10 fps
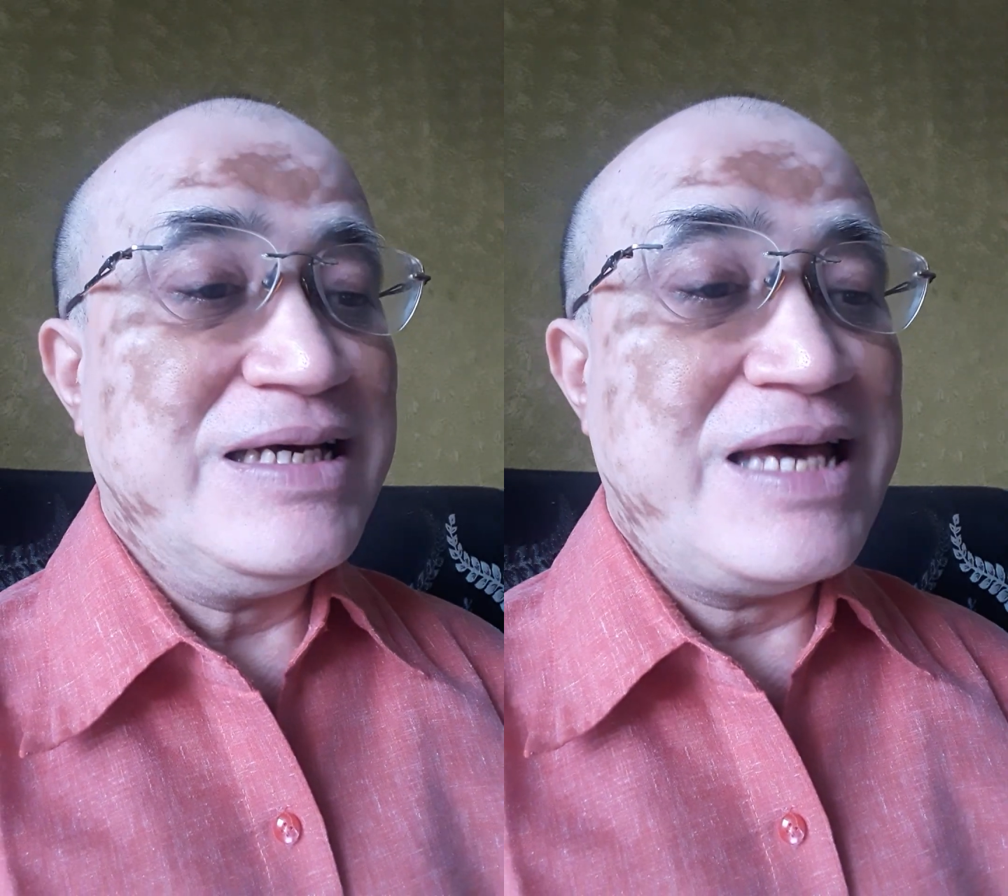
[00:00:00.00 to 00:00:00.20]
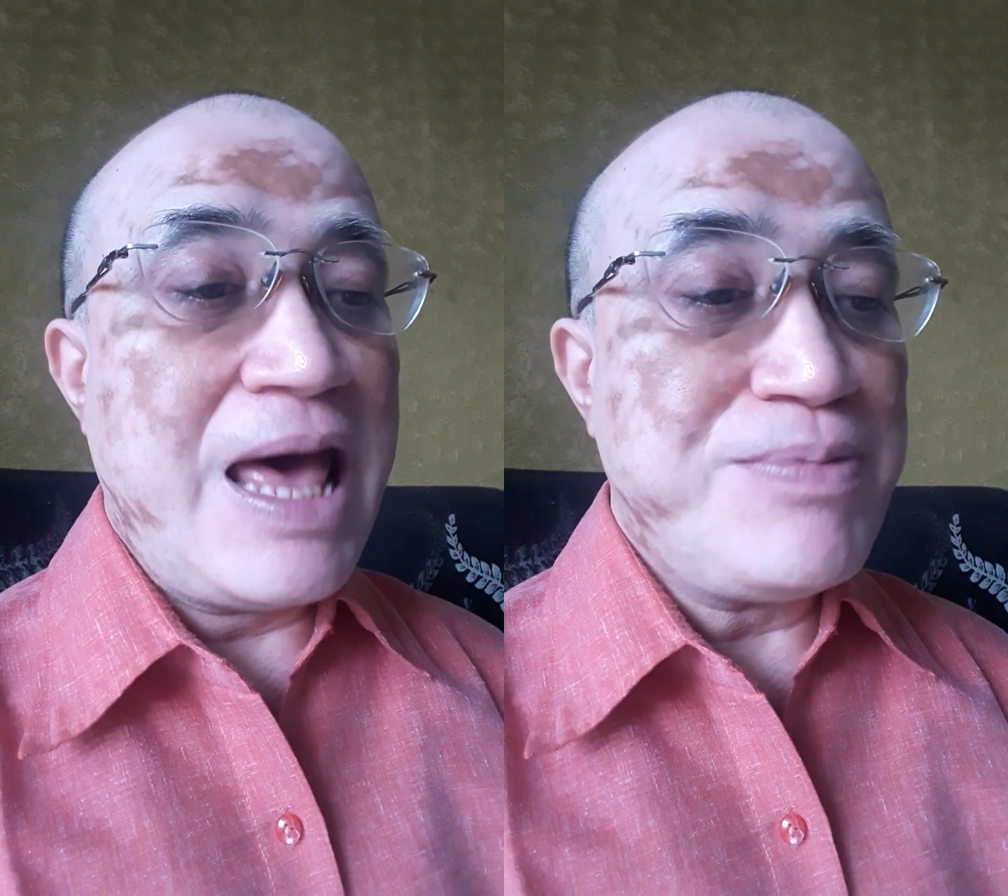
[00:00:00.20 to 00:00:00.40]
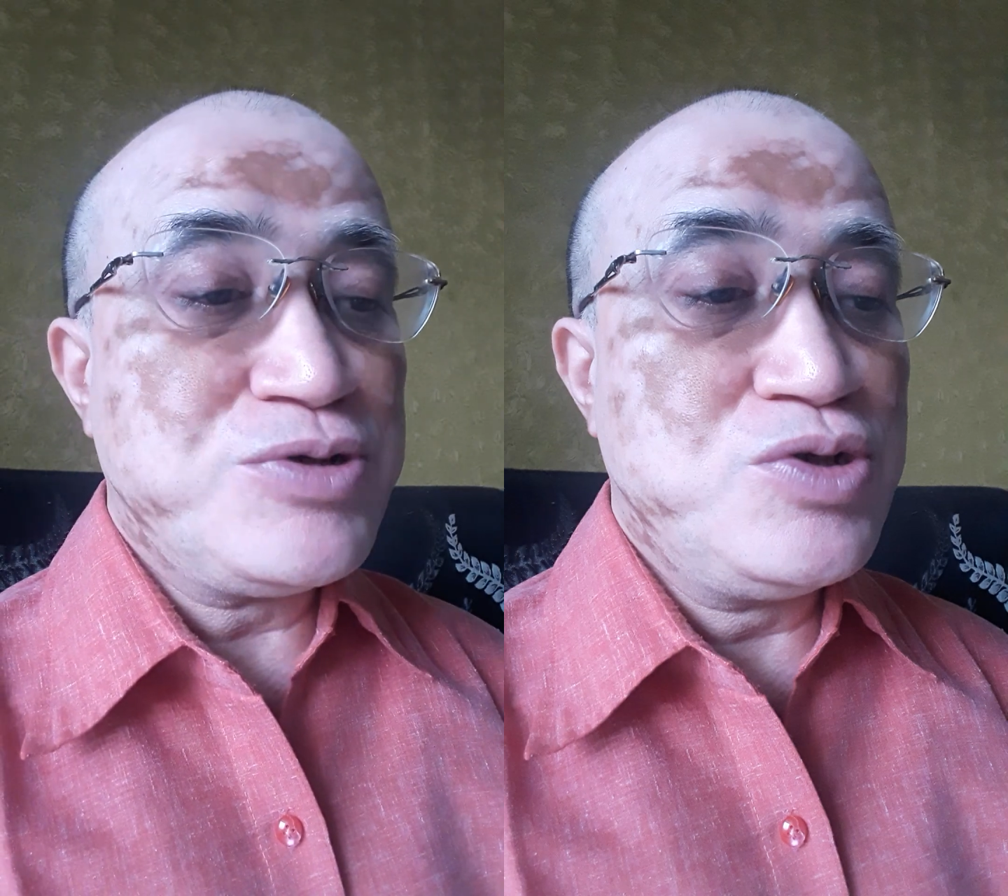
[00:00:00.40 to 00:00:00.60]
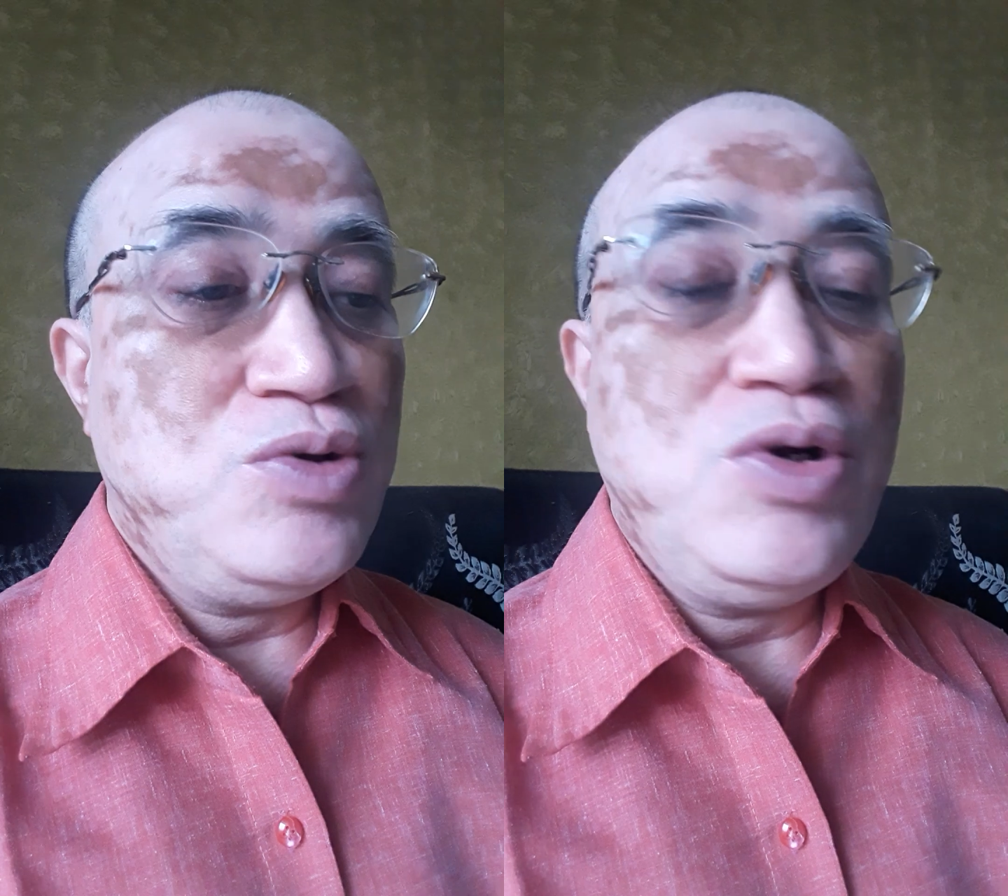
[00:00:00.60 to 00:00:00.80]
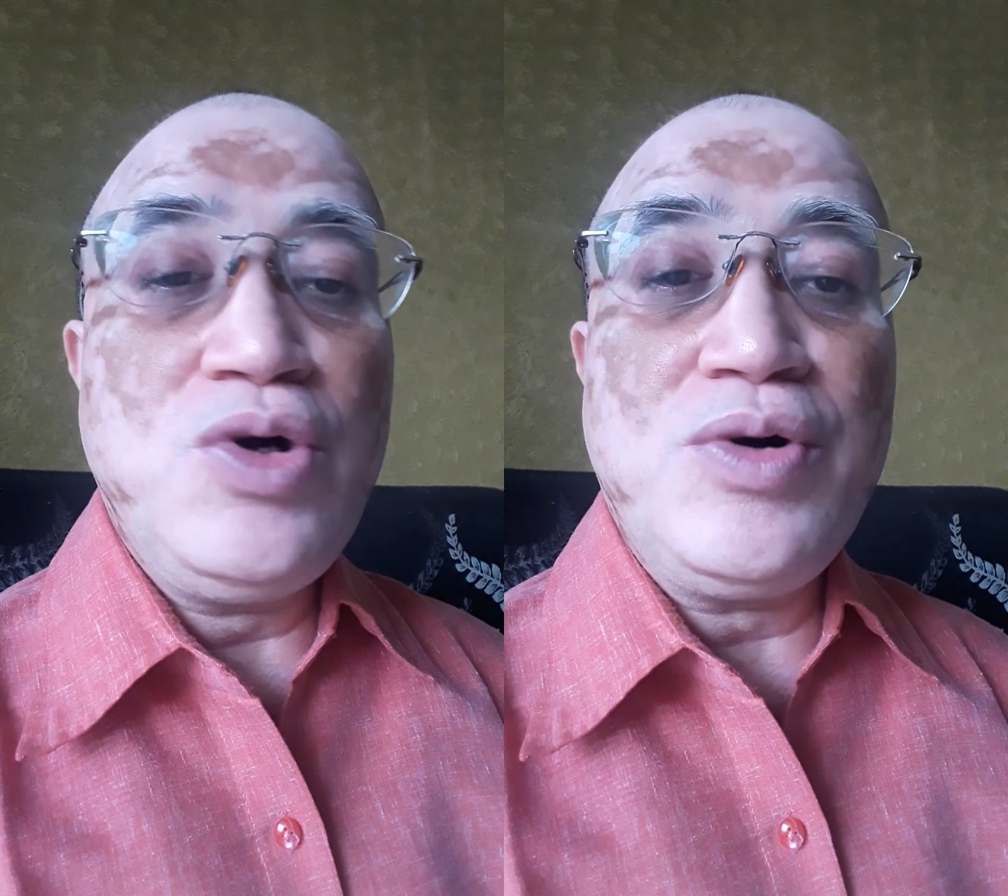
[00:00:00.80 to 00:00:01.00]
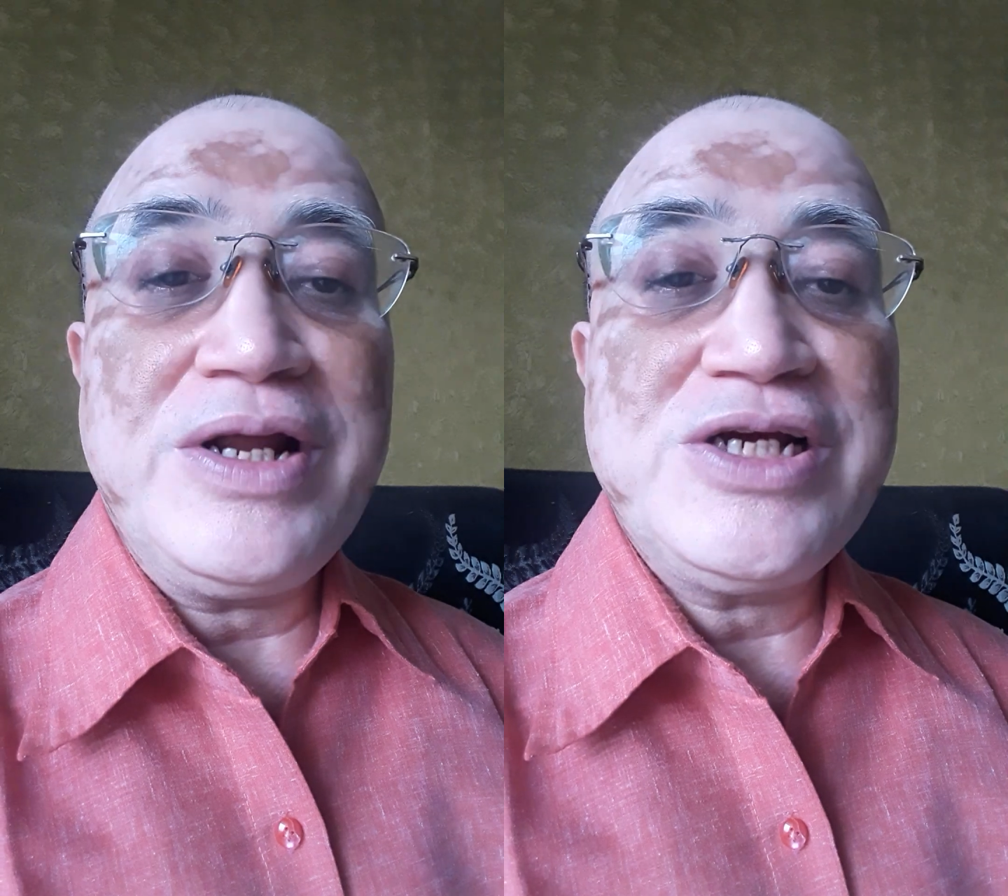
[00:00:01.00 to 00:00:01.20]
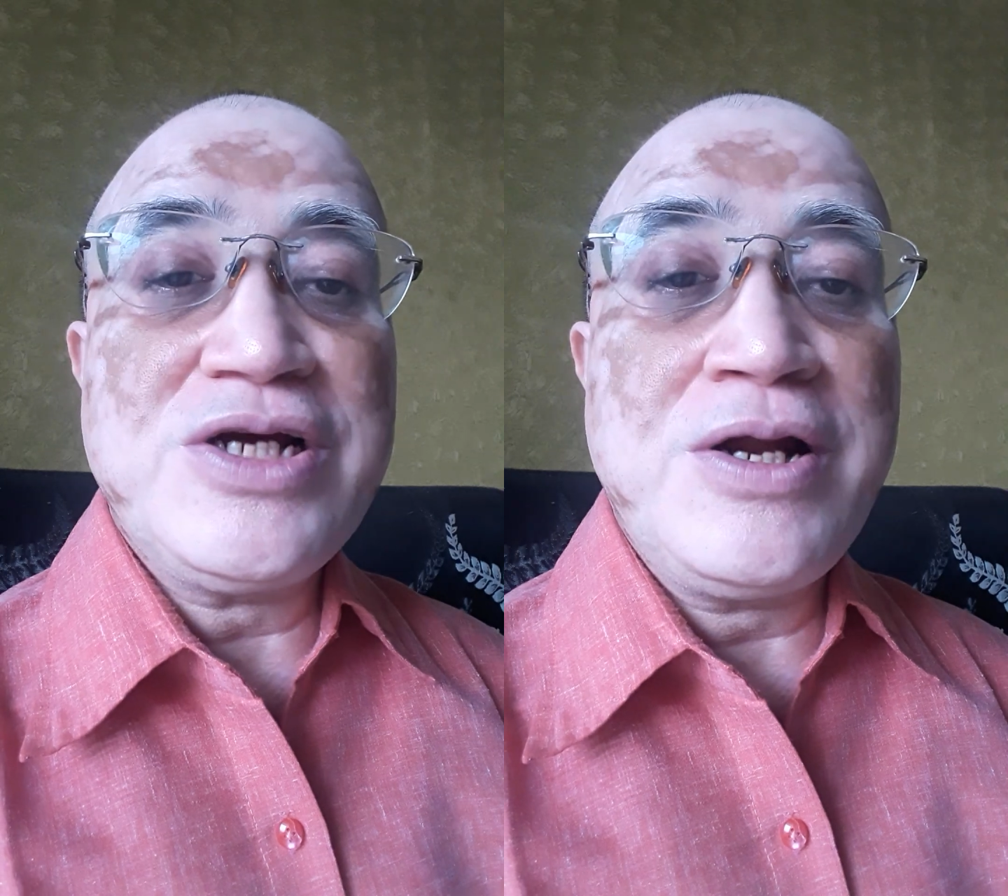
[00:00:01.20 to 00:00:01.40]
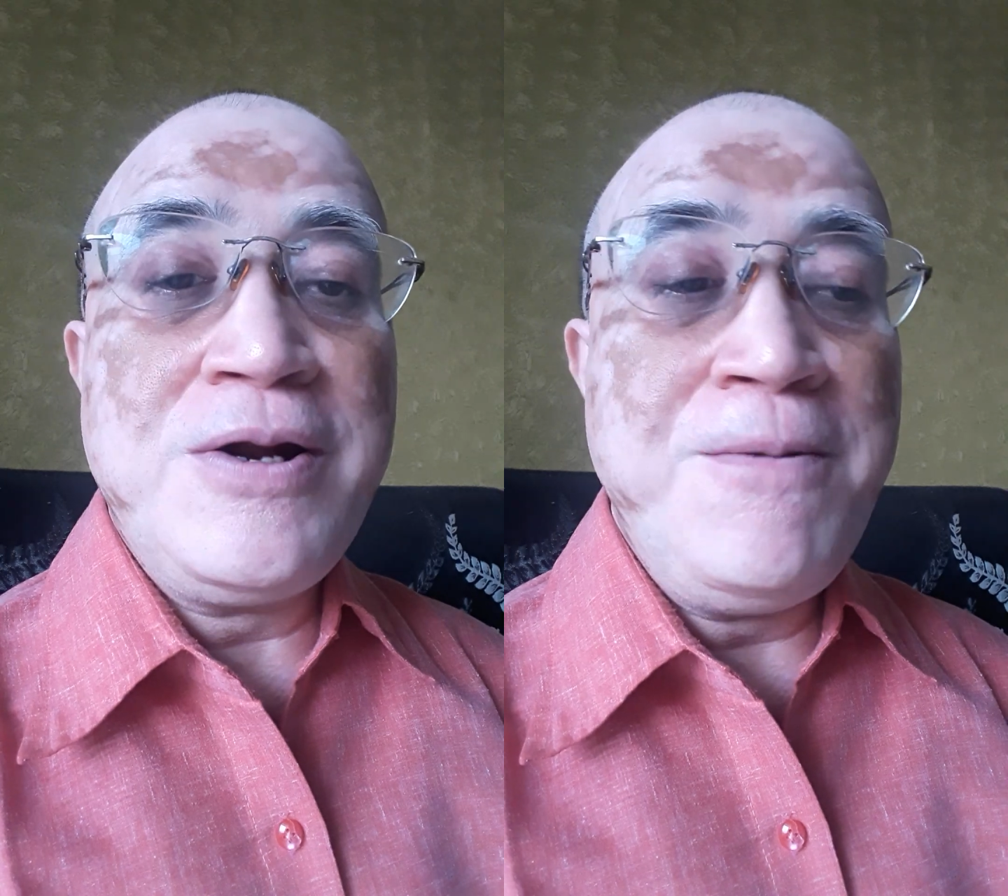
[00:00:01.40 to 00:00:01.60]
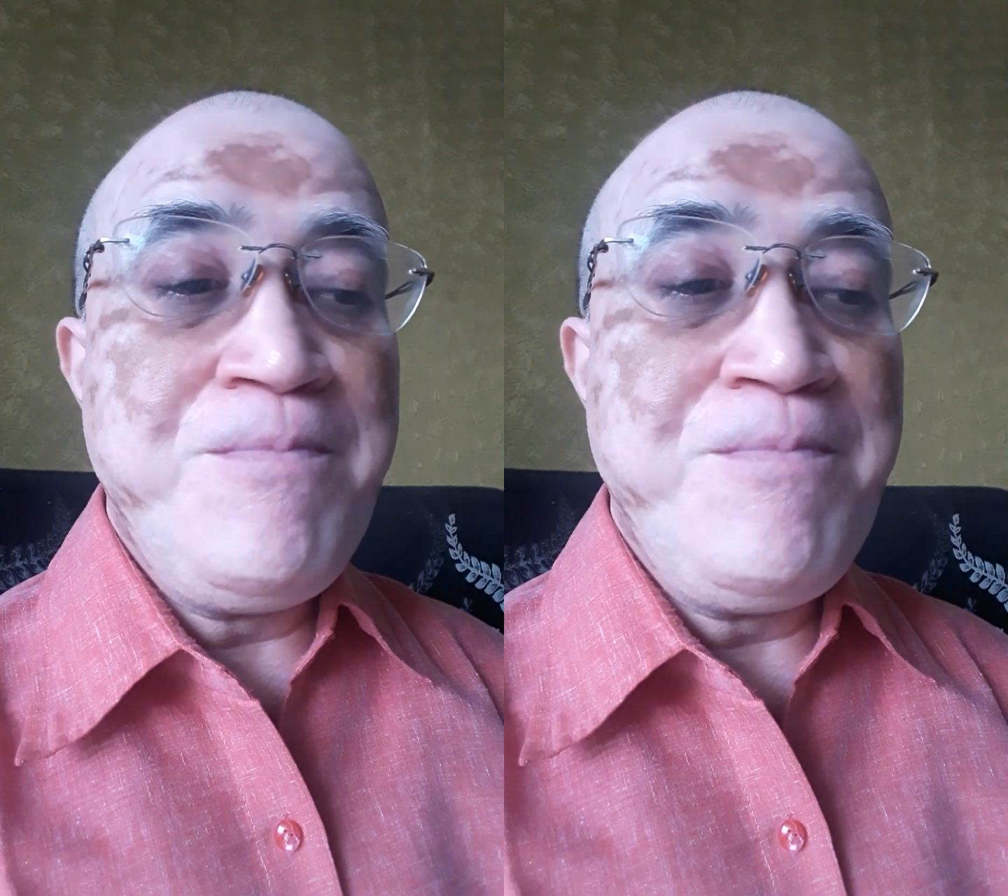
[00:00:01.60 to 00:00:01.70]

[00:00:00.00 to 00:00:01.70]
capsule rotation,